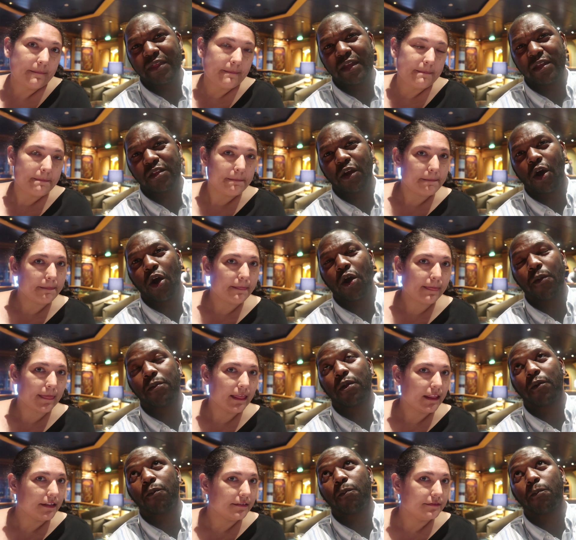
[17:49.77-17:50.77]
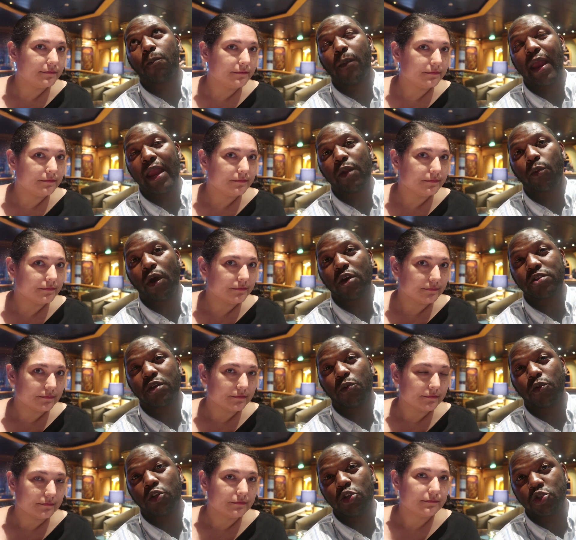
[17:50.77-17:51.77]
Speaker 1: think our the main wares that
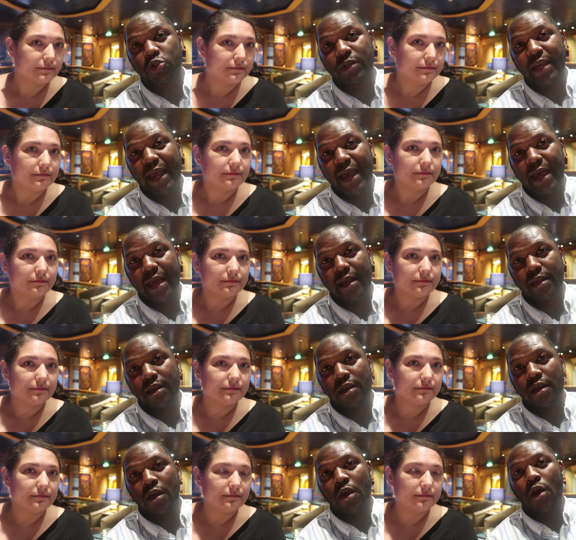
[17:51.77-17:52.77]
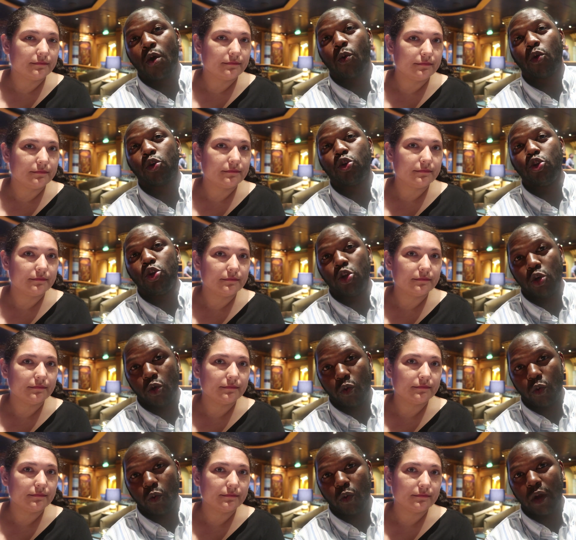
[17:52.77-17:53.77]
we usually had were new.
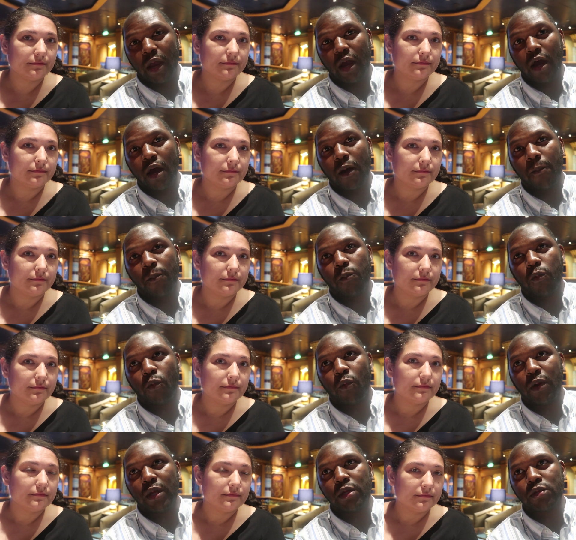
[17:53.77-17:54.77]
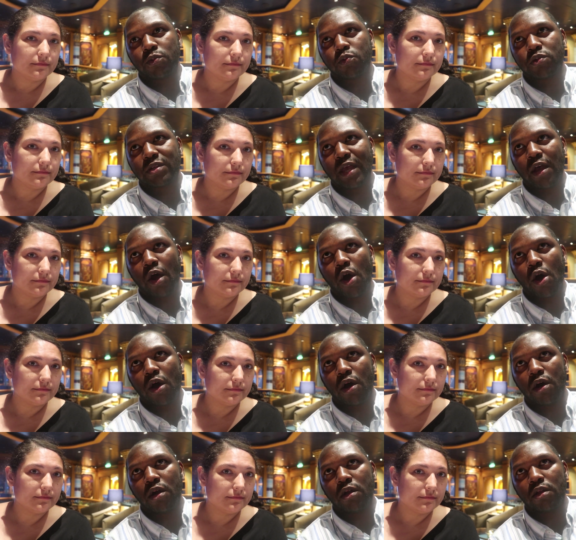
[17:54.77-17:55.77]
Um, we sat
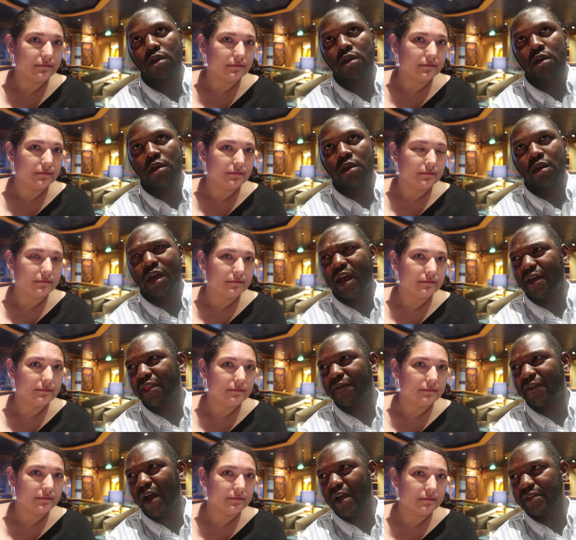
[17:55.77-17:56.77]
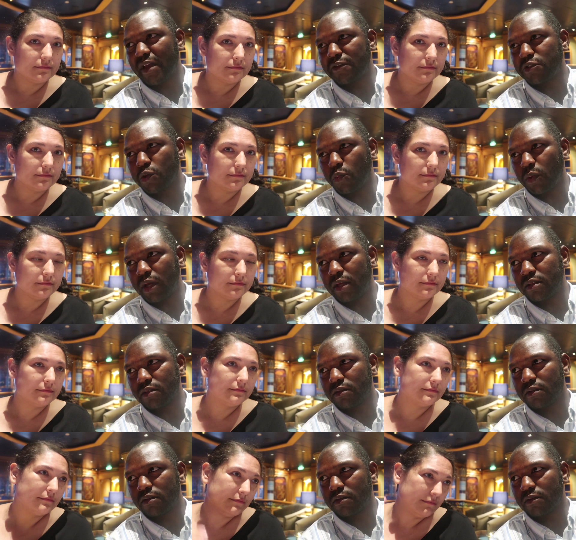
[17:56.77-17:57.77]
on, at the five times we went,
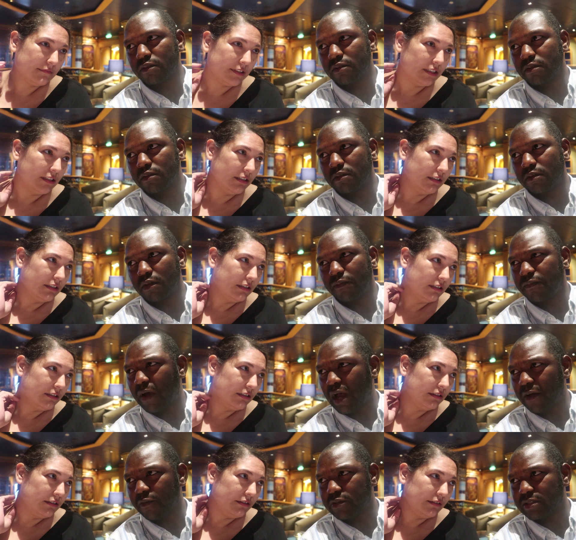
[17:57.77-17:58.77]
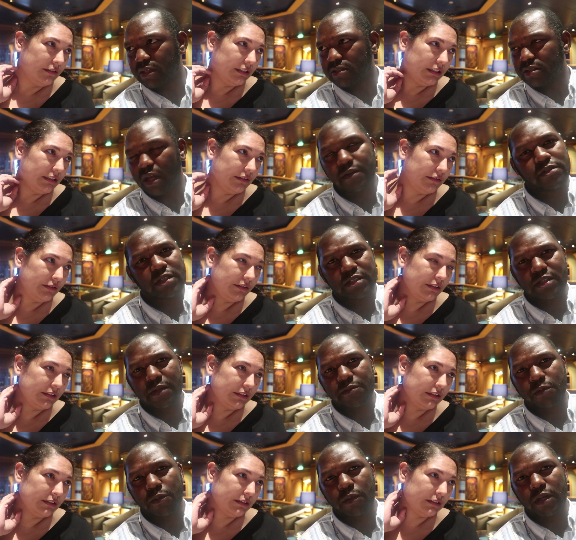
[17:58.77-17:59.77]
five or six, six
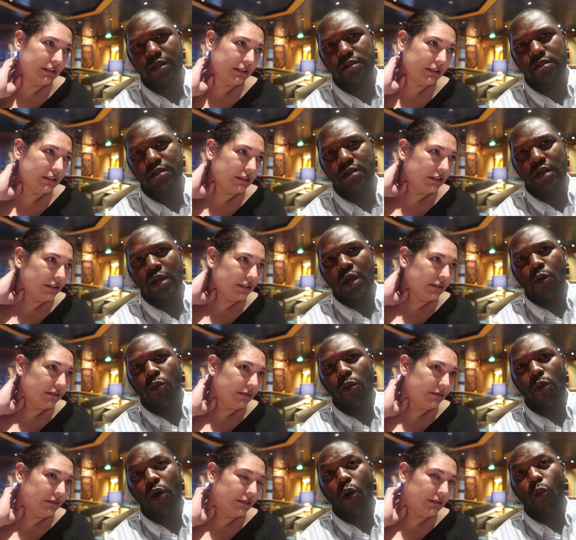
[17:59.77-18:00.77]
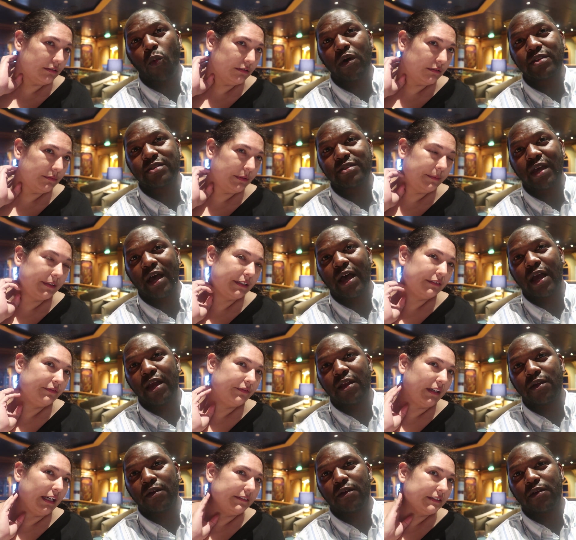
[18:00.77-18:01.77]
times we went, we went on one we
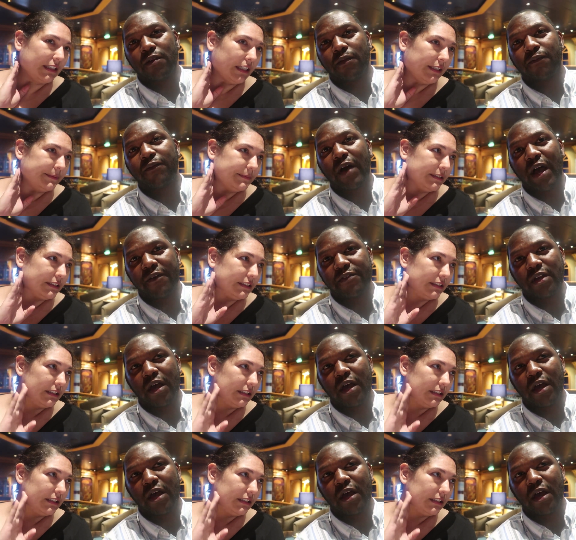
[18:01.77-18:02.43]
side five times. five